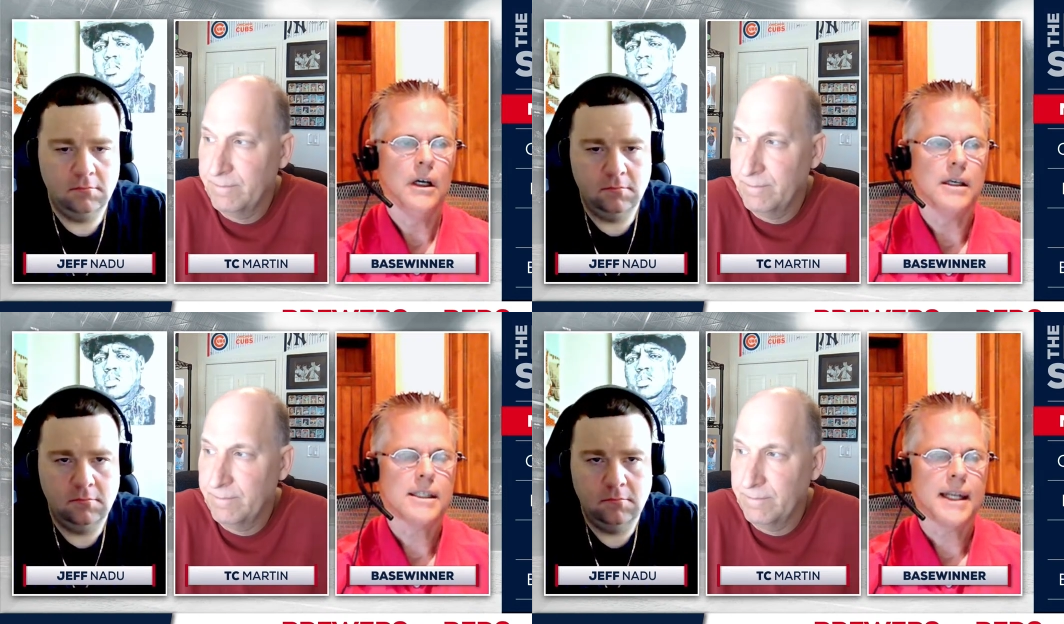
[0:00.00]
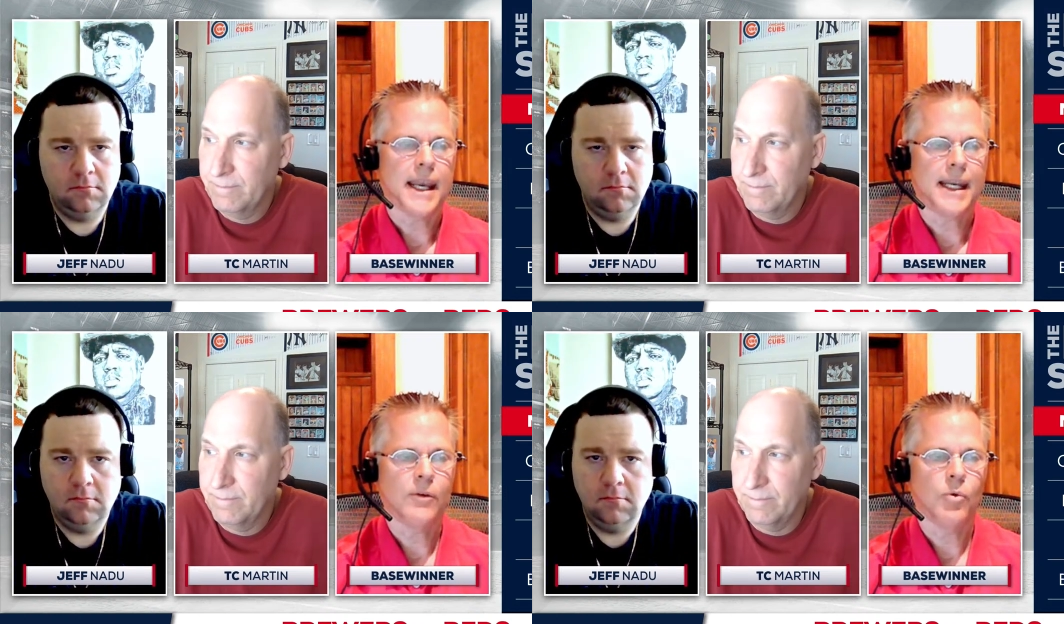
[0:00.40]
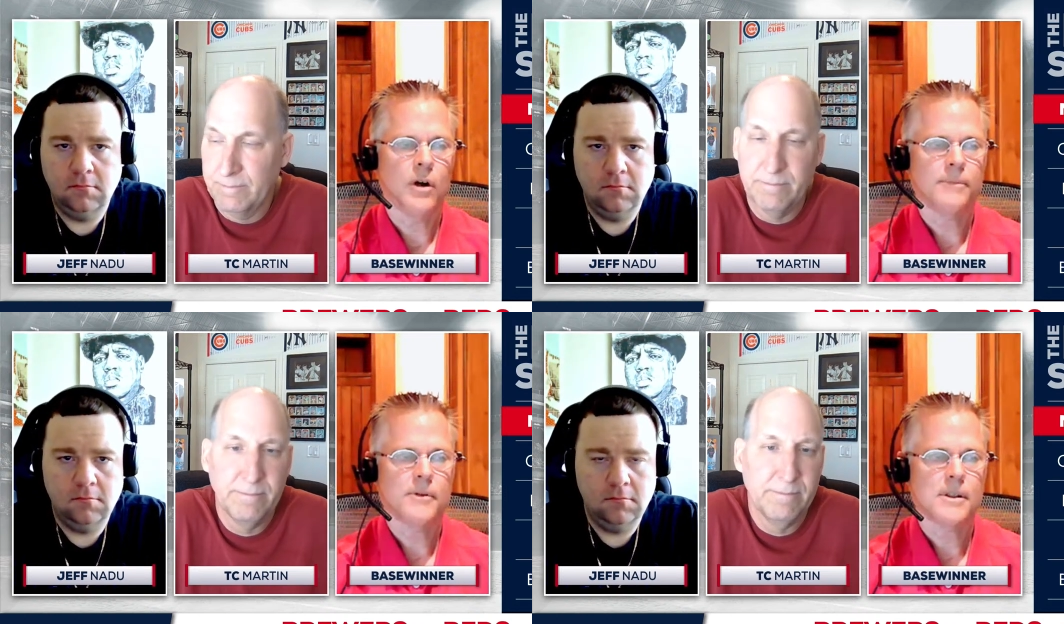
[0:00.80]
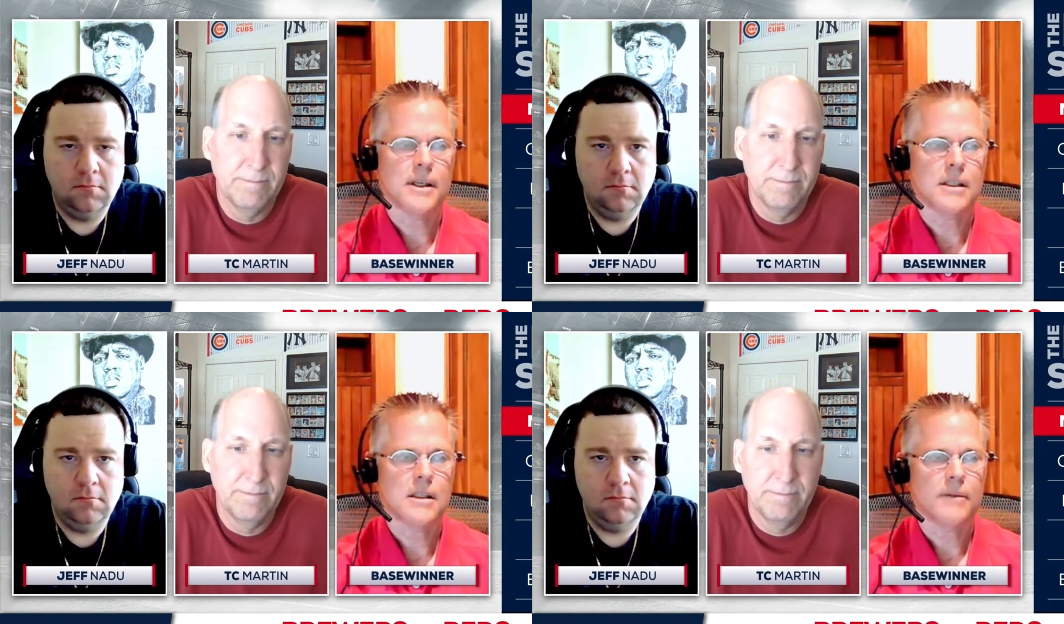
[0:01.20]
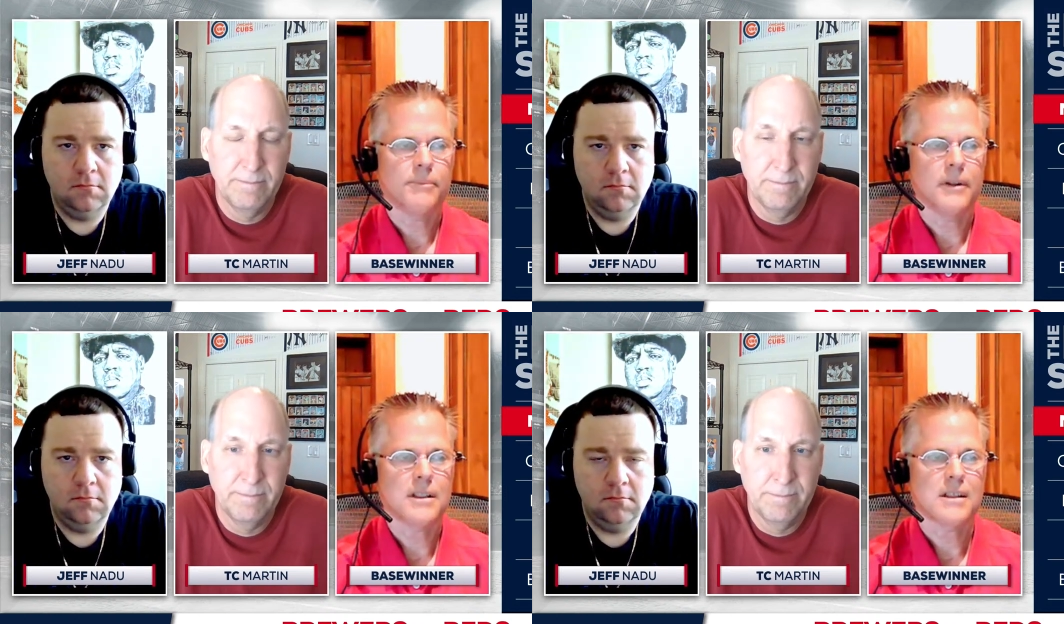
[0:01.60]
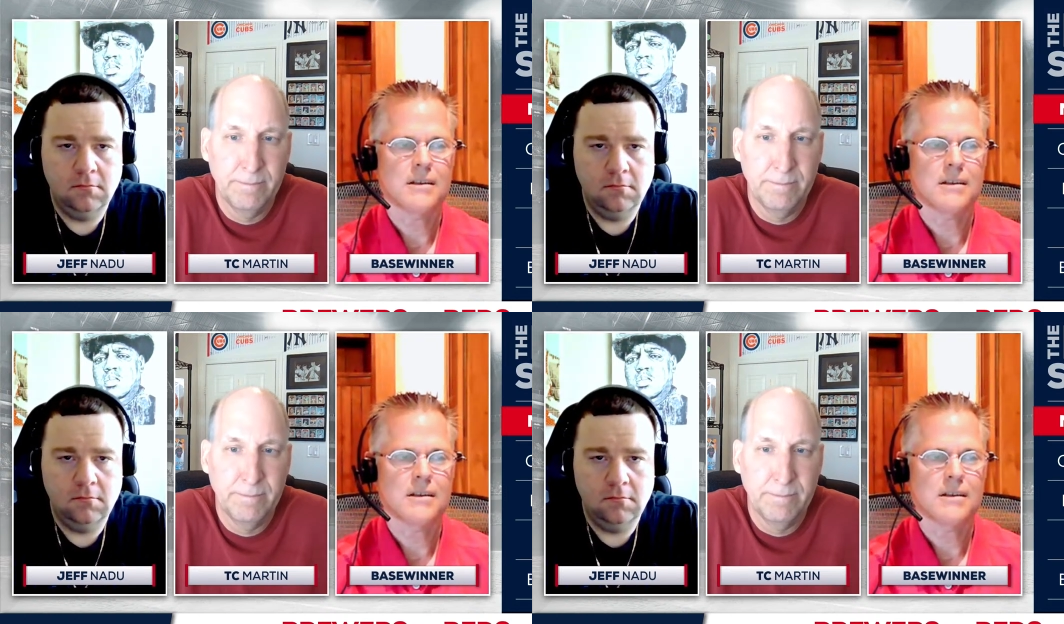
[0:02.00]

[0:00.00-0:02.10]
Speaker 1: He's an 81% Stuff Plus.